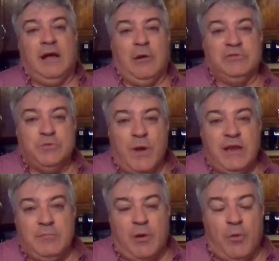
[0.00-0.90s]
I was
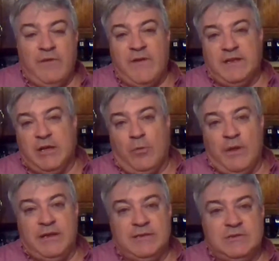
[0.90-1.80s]
waiting. My wife had to
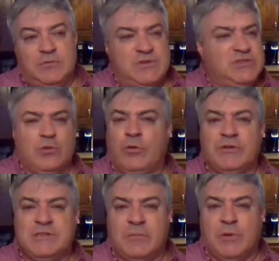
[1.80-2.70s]
go into a store
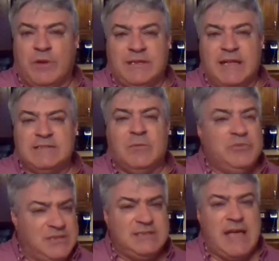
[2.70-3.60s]
or something, wanted to get something.
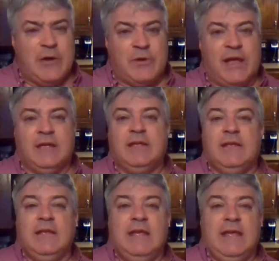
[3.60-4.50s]
It was a Saturday.
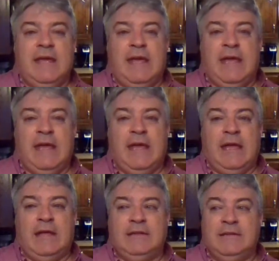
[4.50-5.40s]

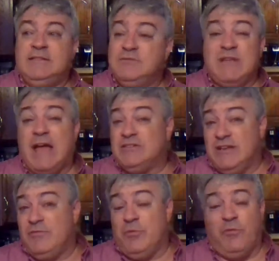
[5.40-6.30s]
And this was
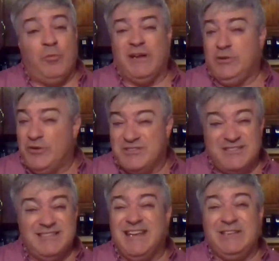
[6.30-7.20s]
actually even before my daughter.
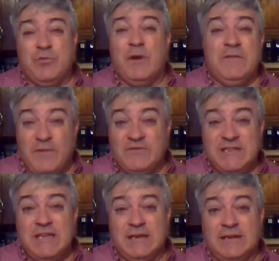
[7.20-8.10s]
So this is like
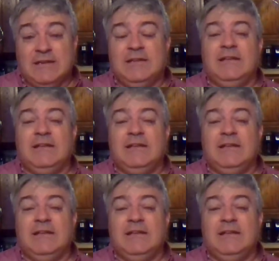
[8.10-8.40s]
2015.